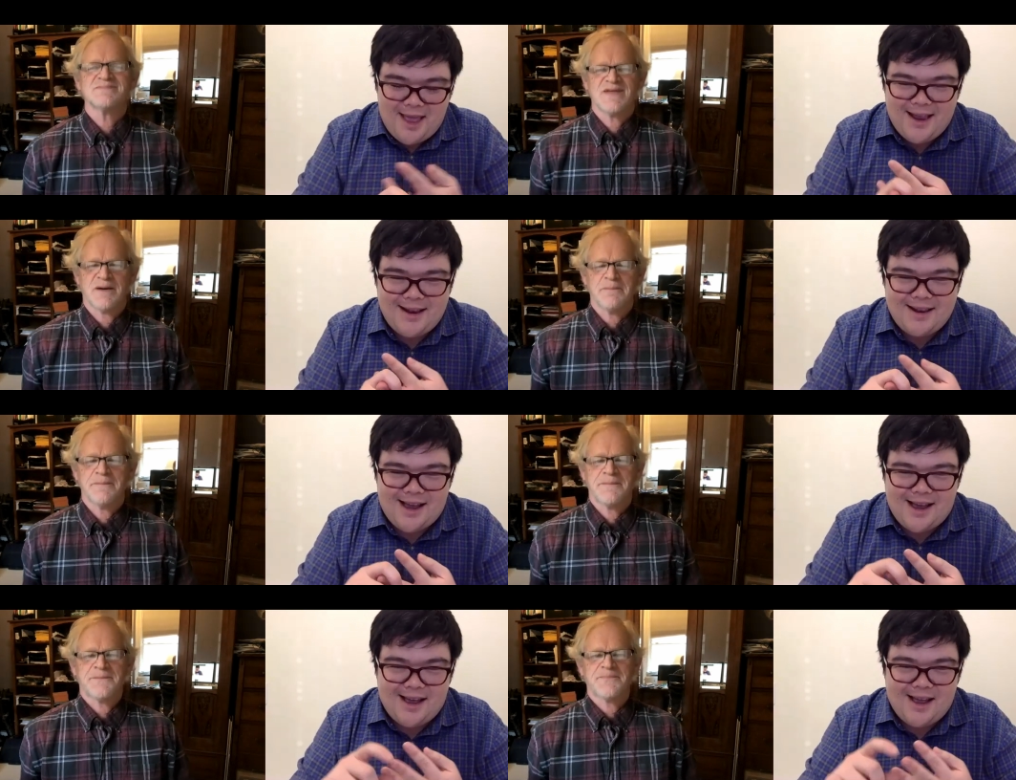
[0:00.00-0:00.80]
Speaker 1: And
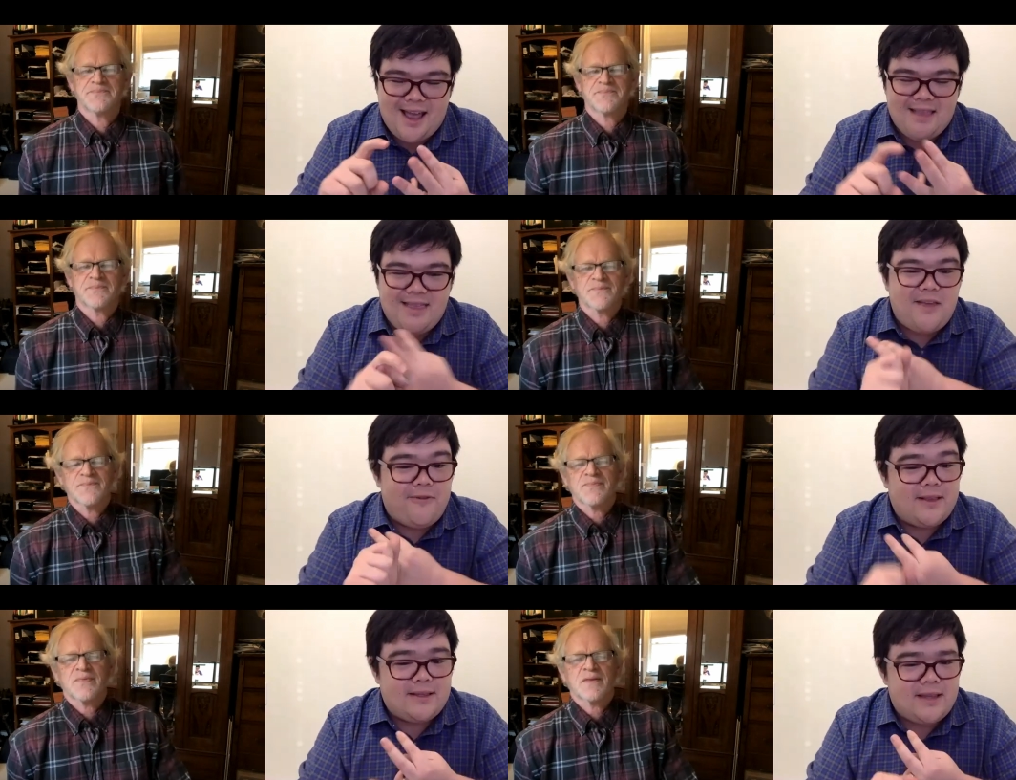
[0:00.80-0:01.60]
uh, and then
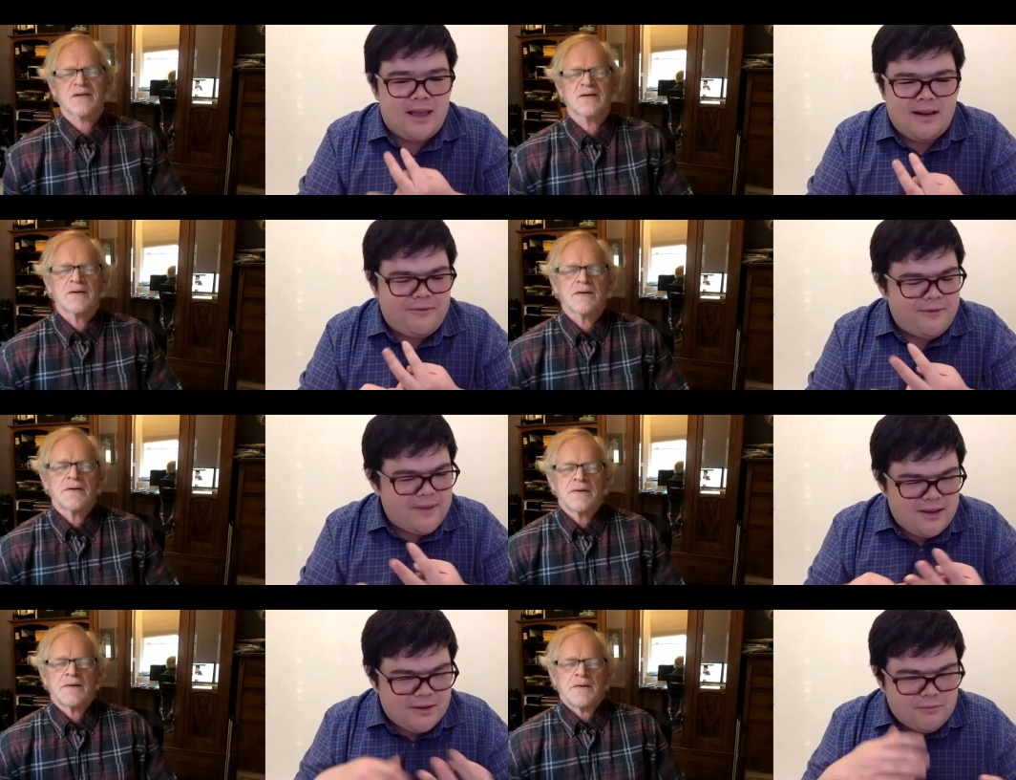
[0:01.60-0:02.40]
if it's and if
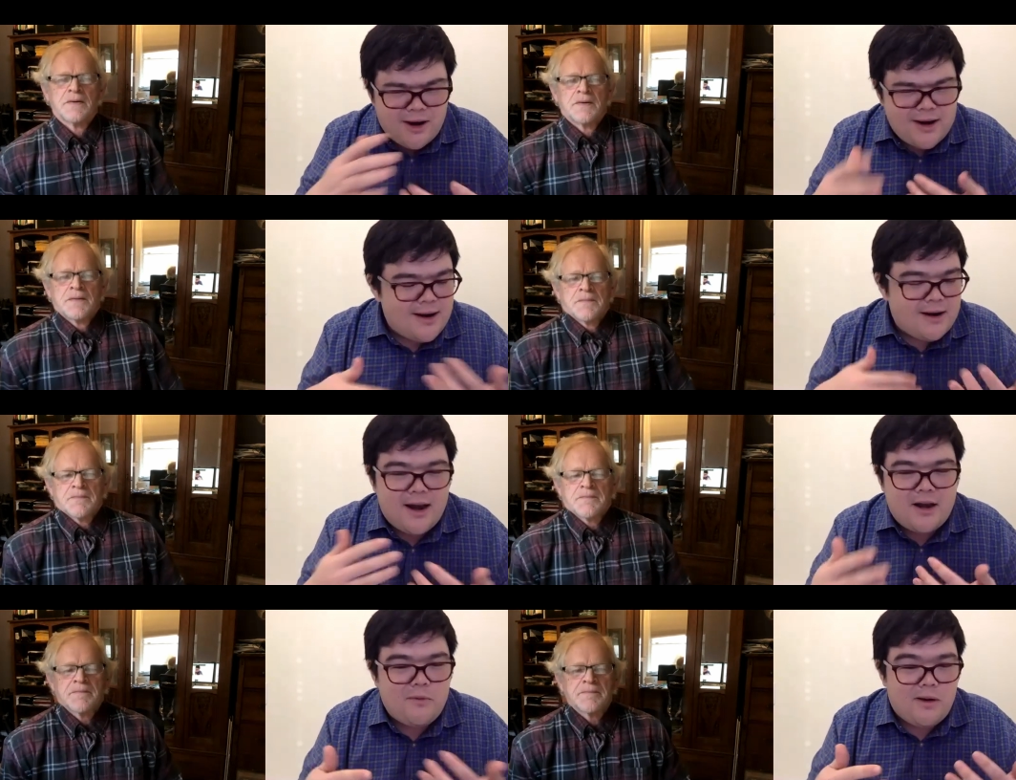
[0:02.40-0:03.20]
it, you're running into
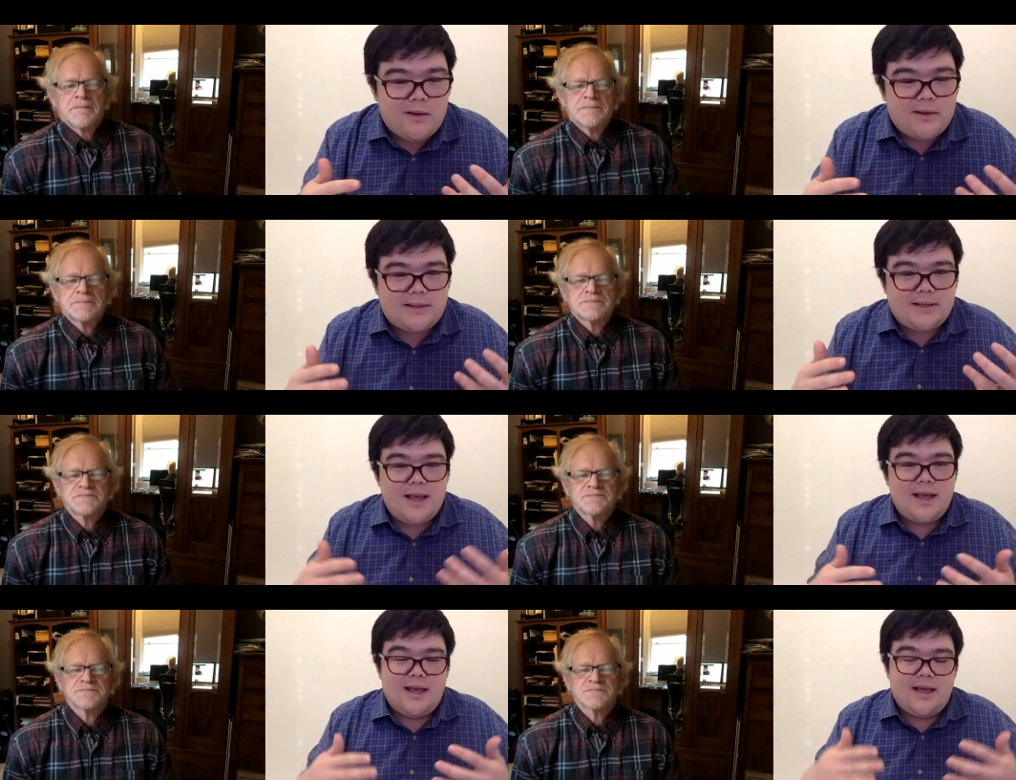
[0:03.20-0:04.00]
any walls,